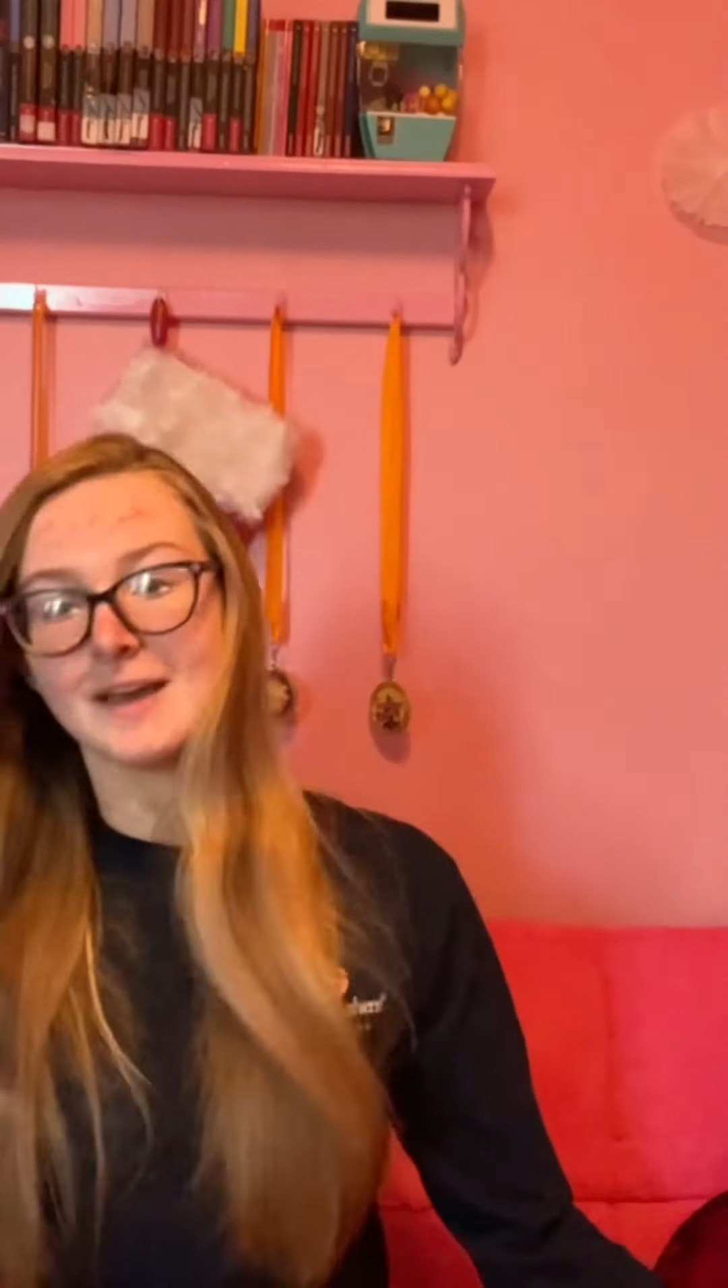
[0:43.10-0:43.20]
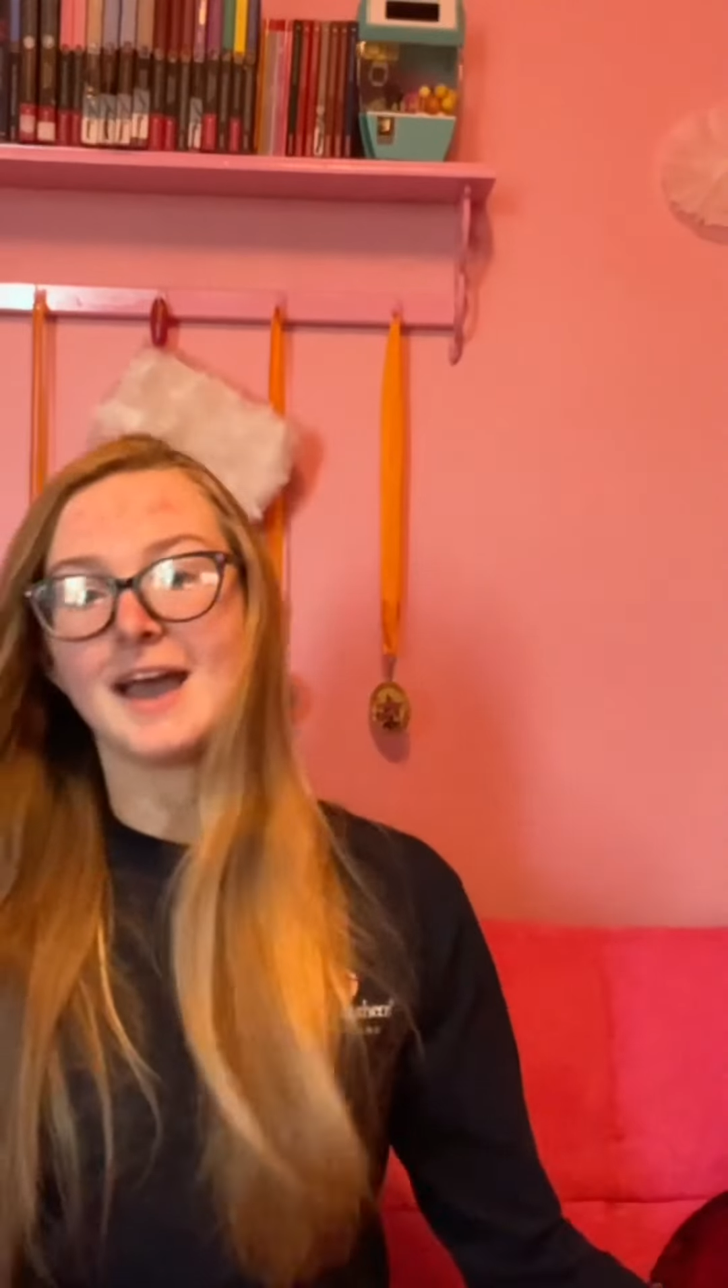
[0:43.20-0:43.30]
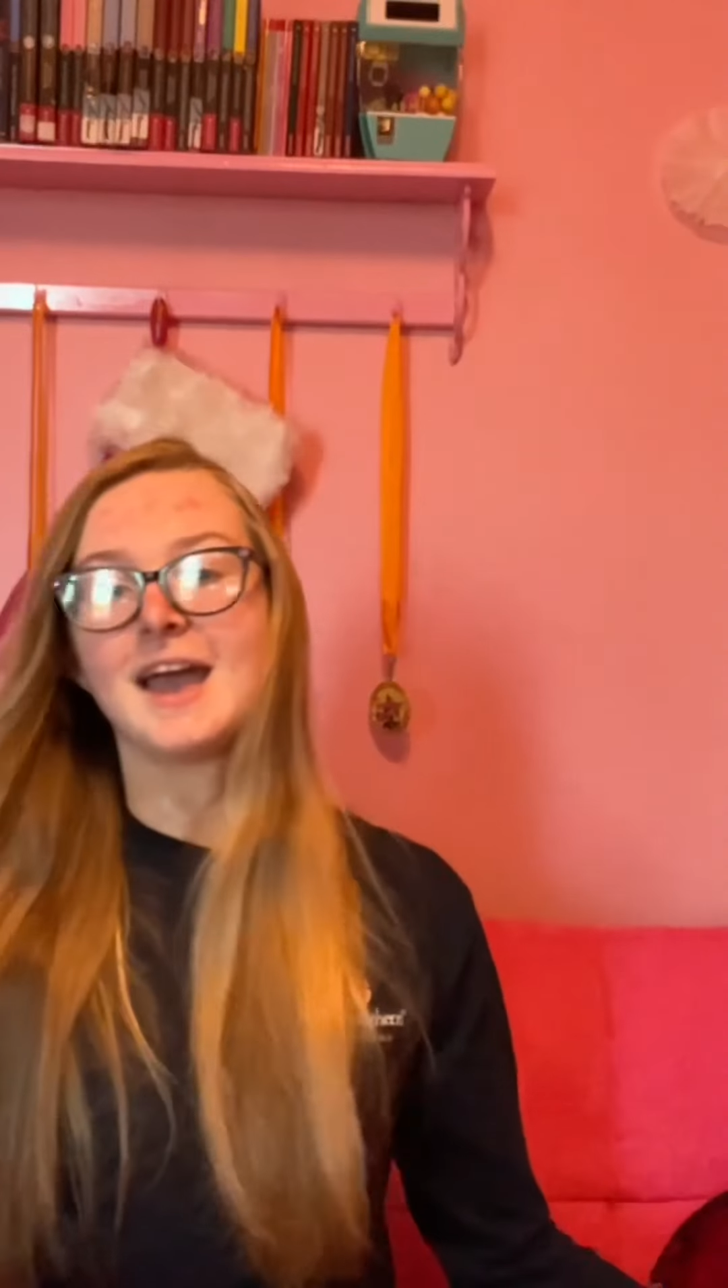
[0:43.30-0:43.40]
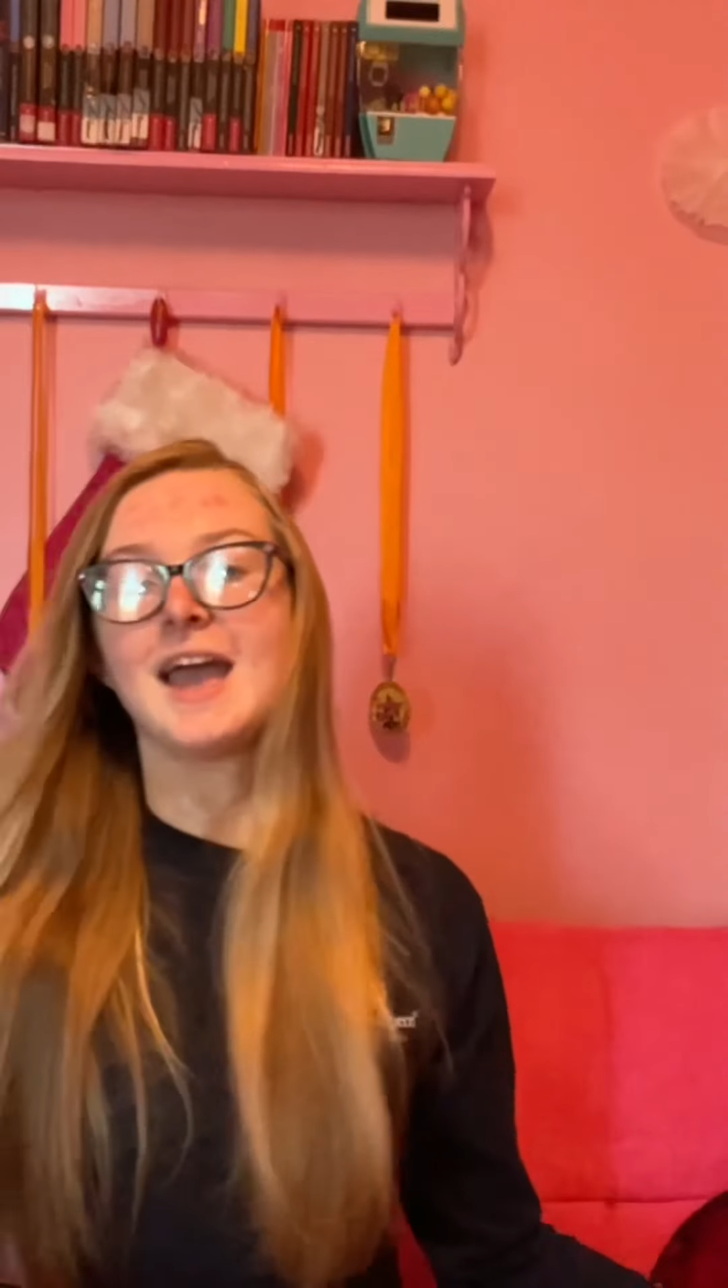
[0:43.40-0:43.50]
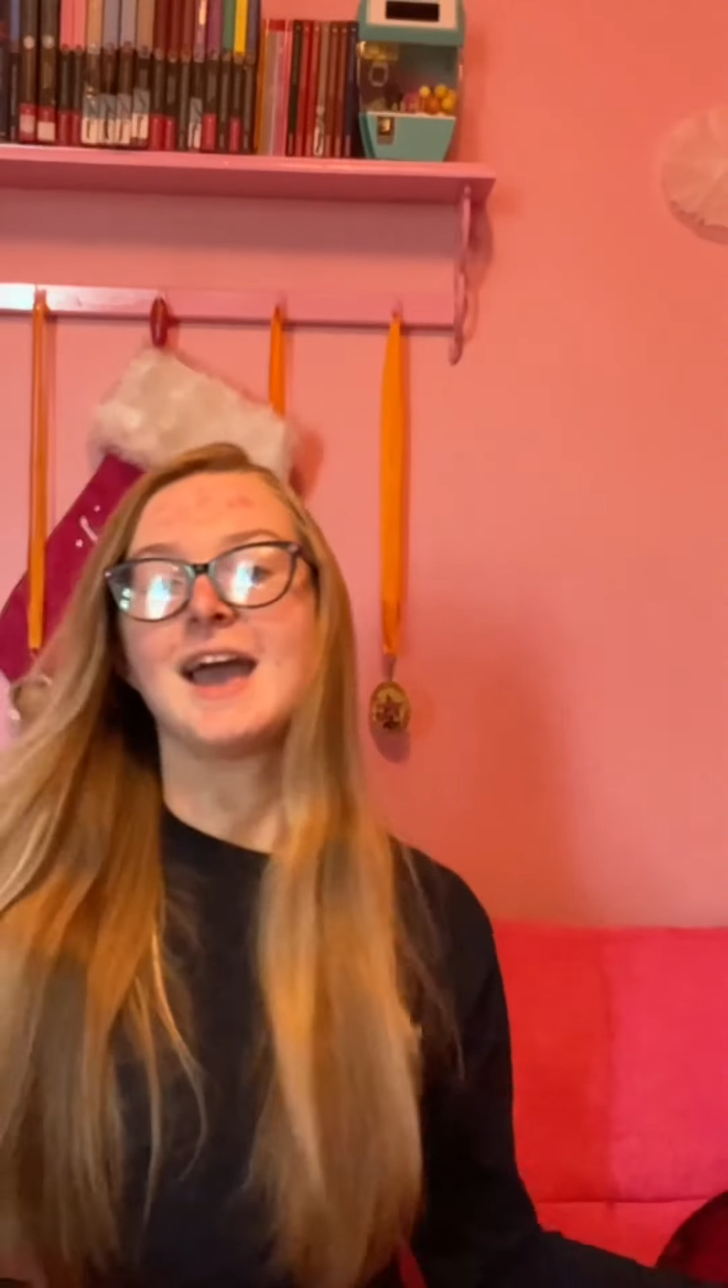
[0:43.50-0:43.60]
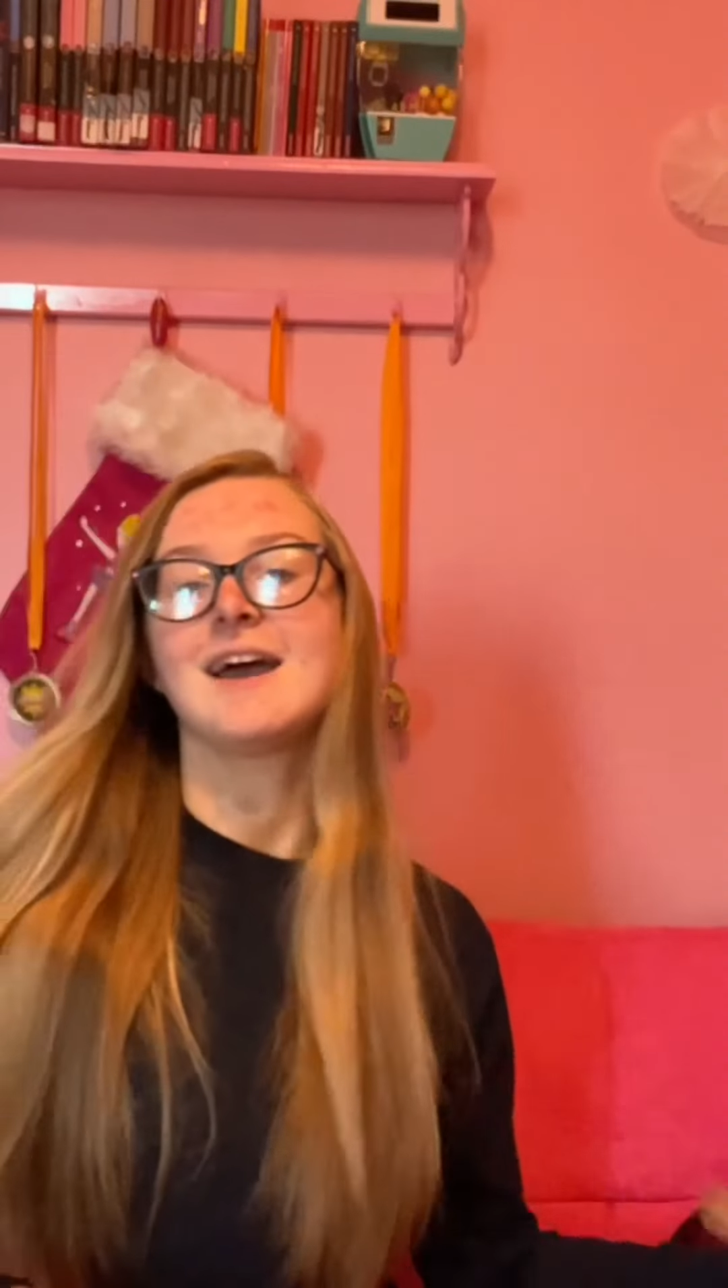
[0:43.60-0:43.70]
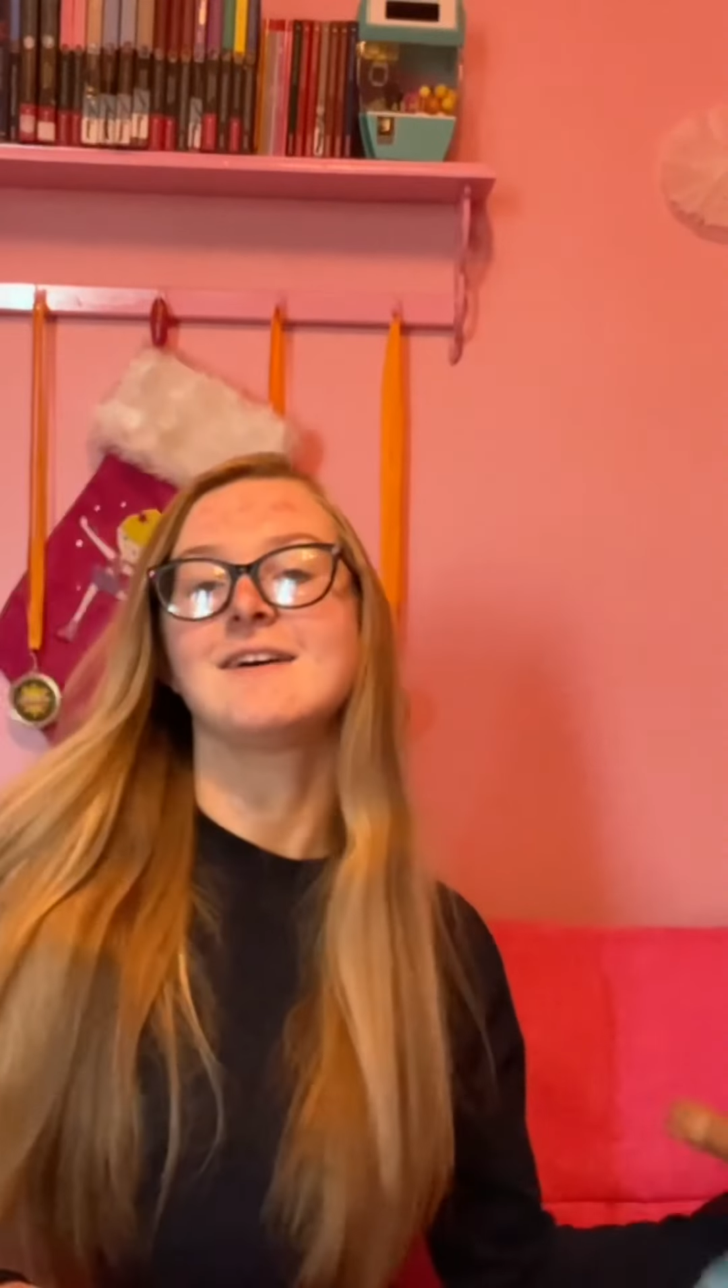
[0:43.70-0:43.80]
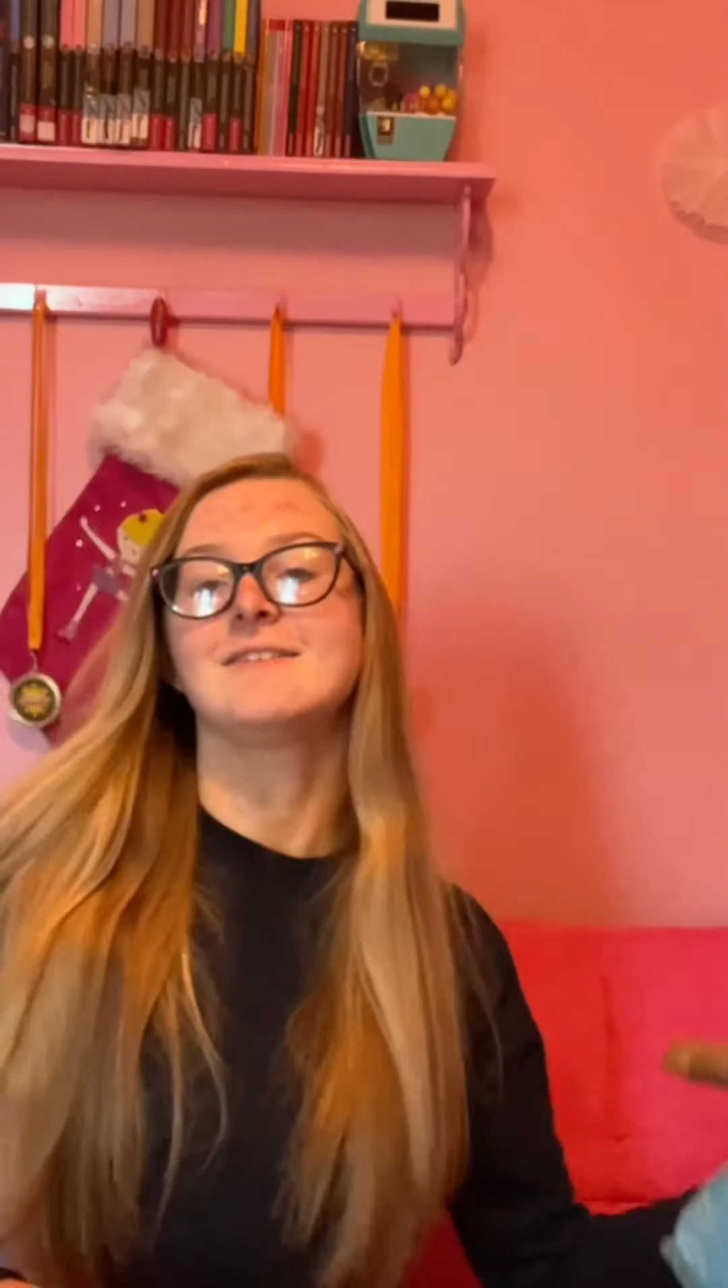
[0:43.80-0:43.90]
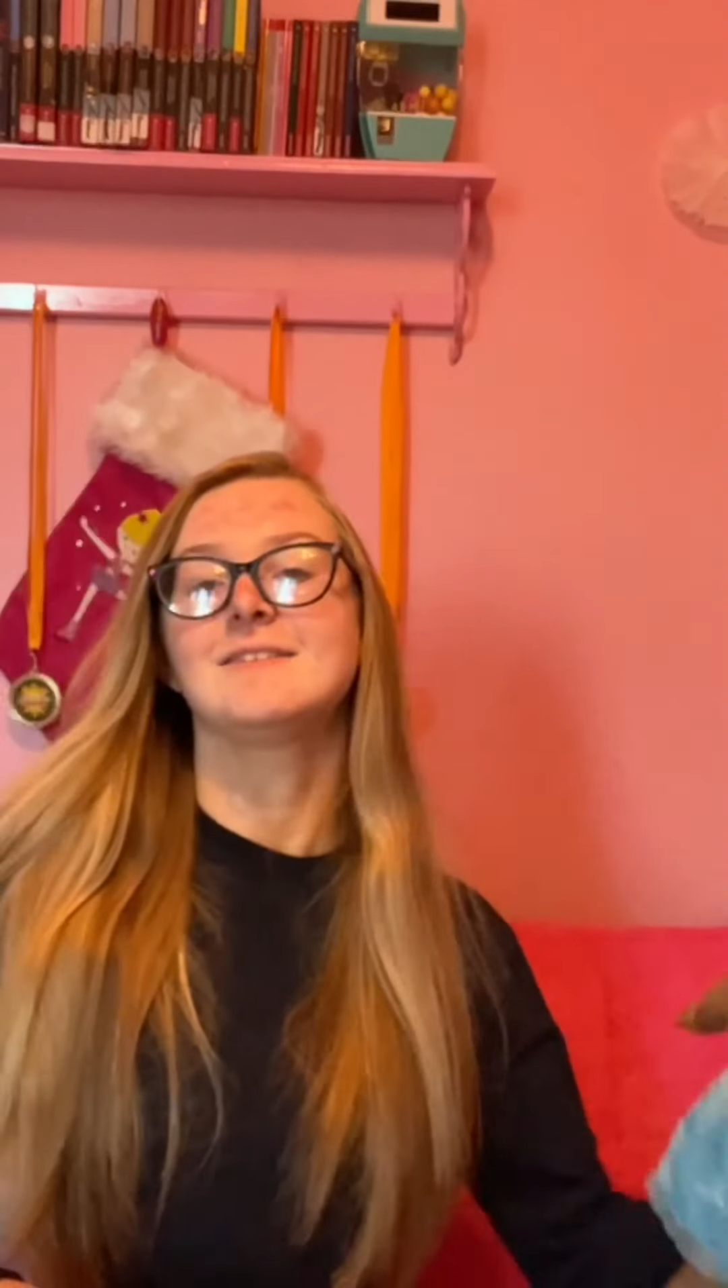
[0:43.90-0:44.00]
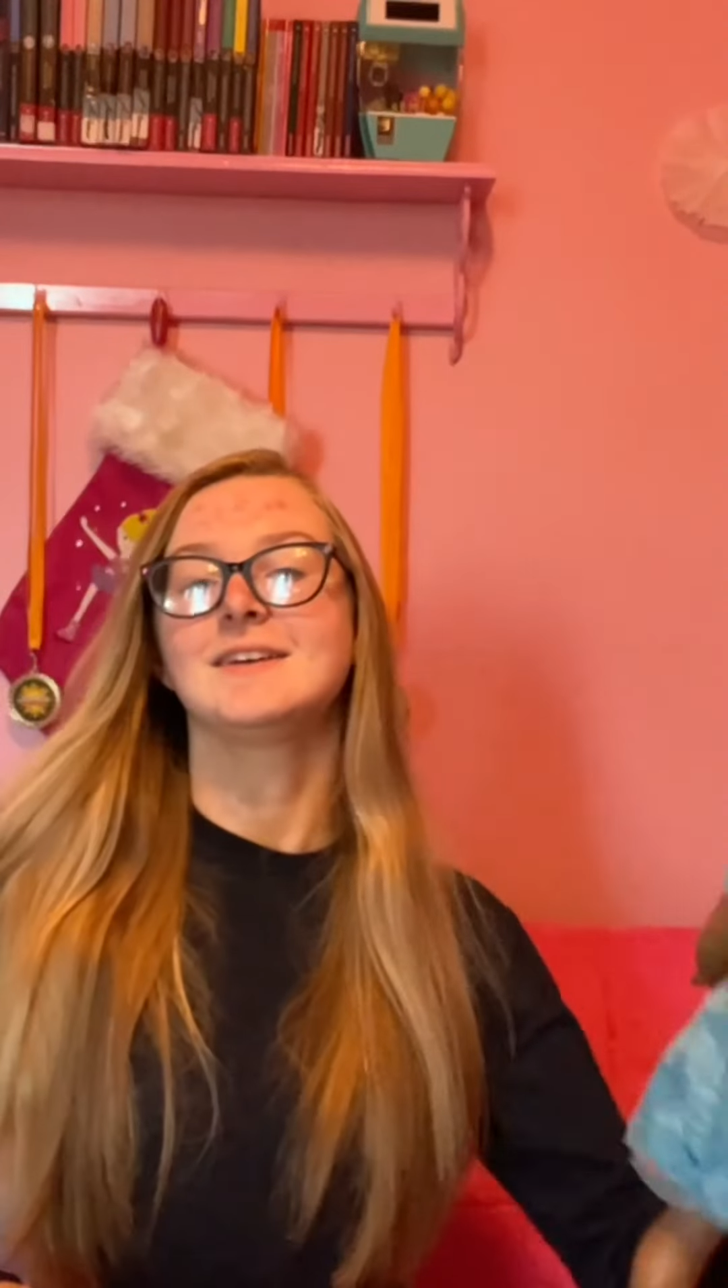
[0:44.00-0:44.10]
I have